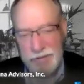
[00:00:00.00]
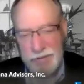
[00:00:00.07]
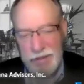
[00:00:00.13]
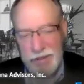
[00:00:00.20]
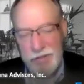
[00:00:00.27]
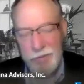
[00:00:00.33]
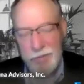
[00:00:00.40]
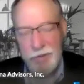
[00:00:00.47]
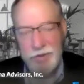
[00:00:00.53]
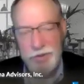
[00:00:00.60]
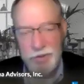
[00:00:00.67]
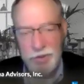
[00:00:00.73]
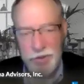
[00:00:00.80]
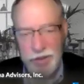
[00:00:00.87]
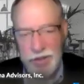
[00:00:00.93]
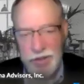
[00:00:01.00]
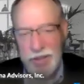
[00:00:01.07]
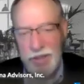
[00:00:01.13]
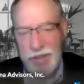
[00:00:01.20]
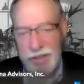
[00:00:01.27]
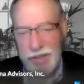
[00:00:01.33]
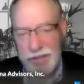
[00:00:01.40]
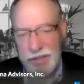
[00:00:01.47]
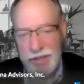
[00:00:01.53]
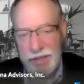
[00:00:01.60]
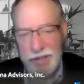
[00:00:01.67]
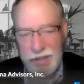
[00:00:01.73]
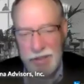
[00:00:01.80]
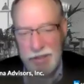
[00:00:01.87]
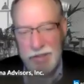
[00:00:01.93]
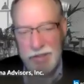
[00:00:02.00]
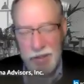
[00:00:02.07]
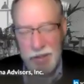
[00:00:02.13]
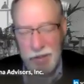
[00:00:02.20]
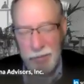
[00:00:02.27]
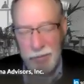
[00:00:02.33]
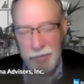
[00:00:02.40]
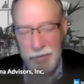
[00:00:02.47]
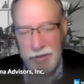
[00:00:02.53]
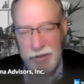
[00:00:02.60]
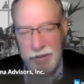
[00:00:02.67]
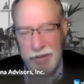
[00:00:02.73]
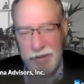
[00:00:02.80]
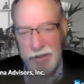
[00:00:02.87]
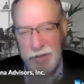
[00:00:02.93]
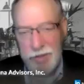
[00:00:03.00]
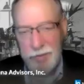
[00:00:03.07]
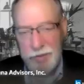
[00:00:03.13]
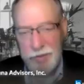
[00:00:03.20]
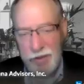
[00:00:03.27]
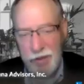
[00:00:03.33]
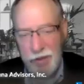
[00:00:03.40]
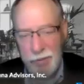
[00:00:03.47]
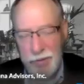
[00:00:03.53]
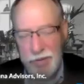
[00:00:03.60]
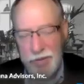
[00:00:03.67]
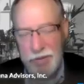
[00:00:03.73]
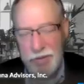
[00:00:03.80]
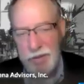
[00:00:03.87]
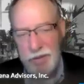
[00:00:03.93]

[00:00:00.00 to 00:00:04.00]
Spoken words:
It's what you're going to get in income in retirement.